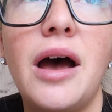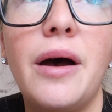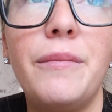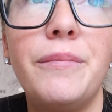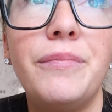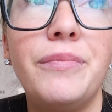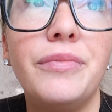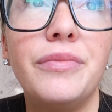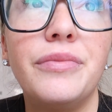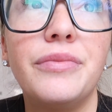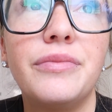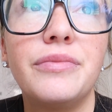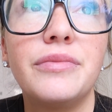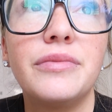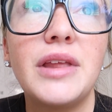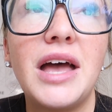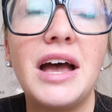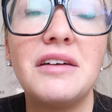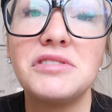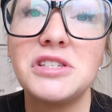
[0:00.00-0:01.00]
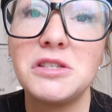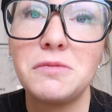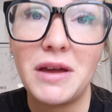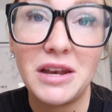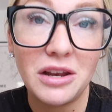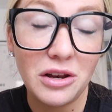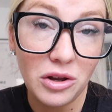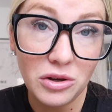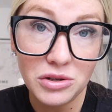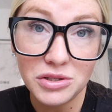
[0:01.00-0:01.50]
um, have to
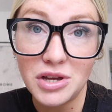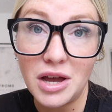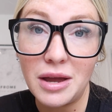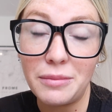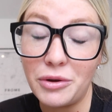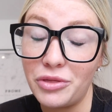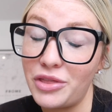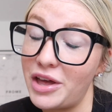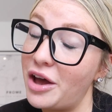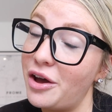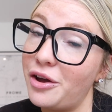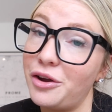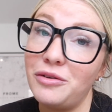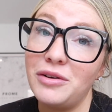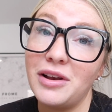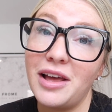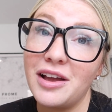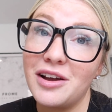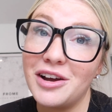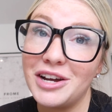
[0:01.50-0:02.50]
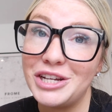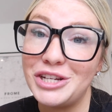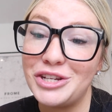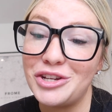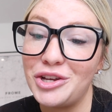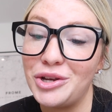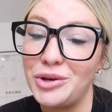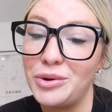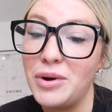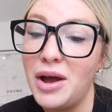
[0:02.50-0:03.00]
spend a lot of time on their own like I
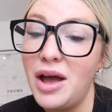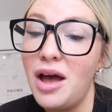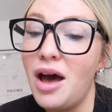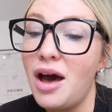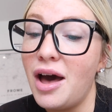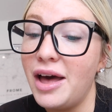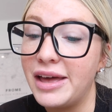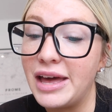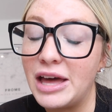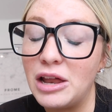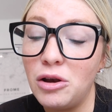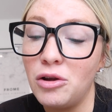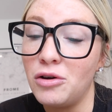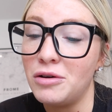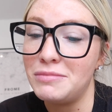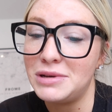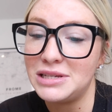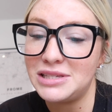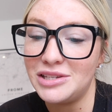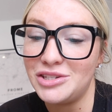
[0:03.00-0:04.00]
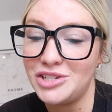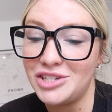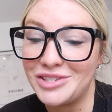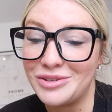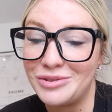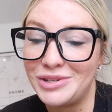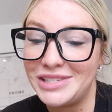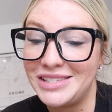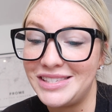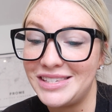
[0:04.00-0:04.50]
do, I get a lot of
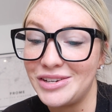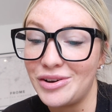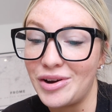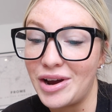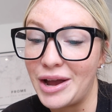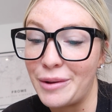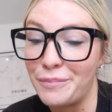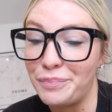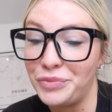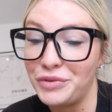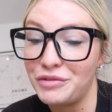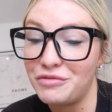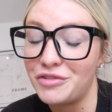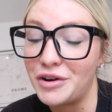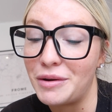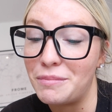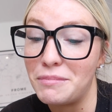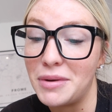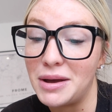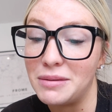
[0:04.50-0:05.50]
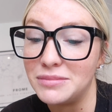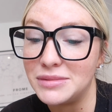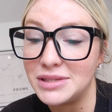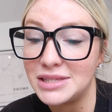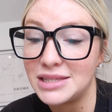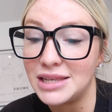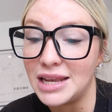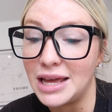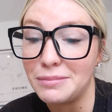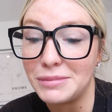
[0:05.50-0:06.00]
messages on Instagram from
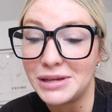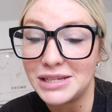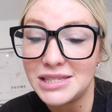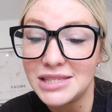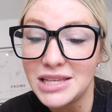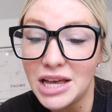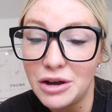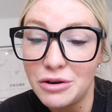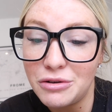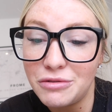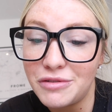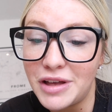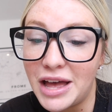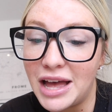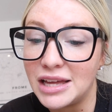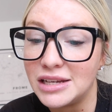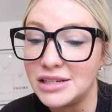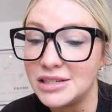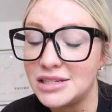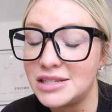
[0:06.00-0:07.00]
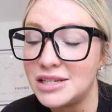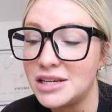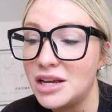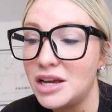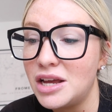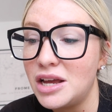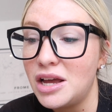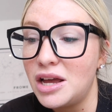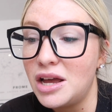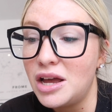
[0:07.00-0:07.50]
mums like myself and
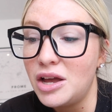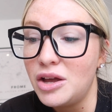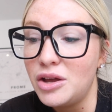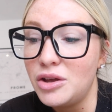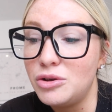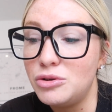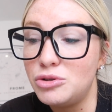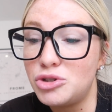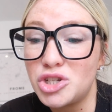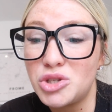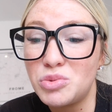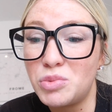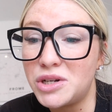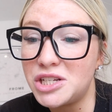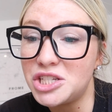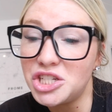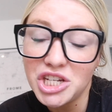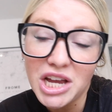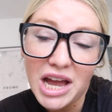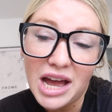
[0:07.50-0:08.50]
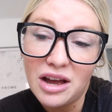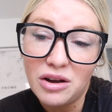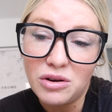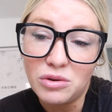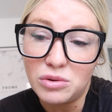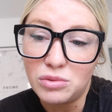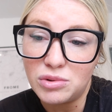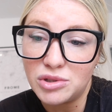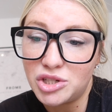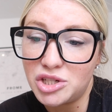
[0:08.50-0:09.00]
who just want to chat
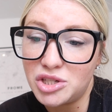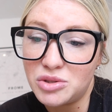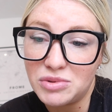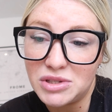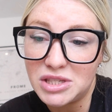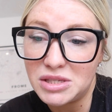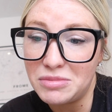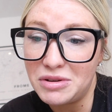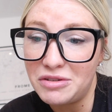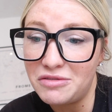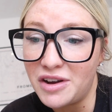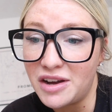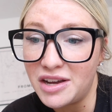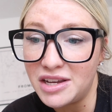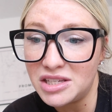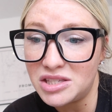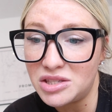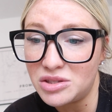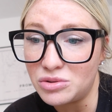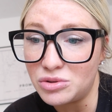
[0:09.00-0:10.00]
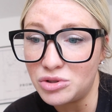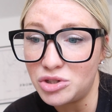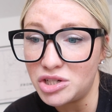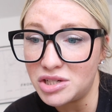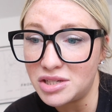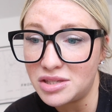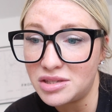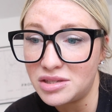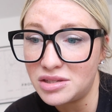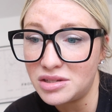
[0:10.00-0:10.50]
or want just want some advice or
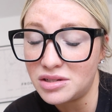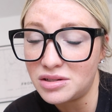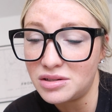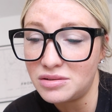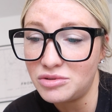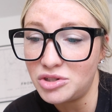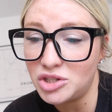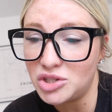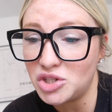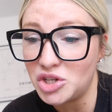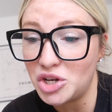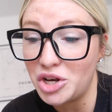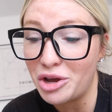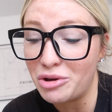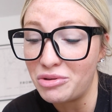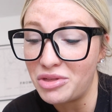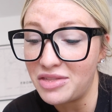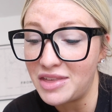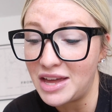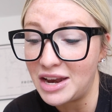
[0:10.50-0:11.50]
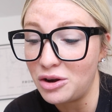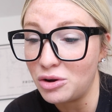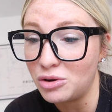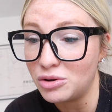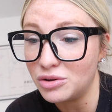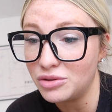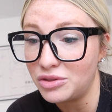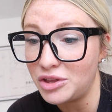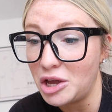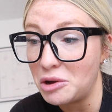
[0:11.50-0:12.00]
just just to know that they're
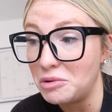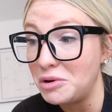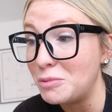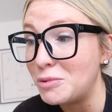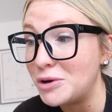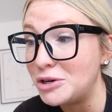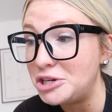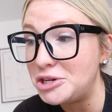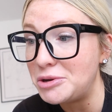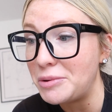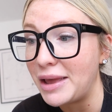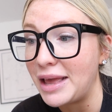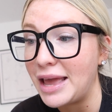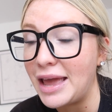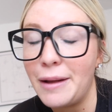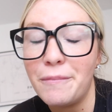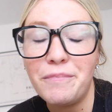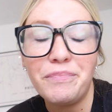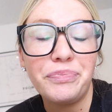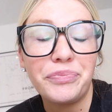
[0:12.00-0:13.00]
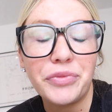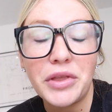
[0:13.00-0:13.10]
not the only one doing it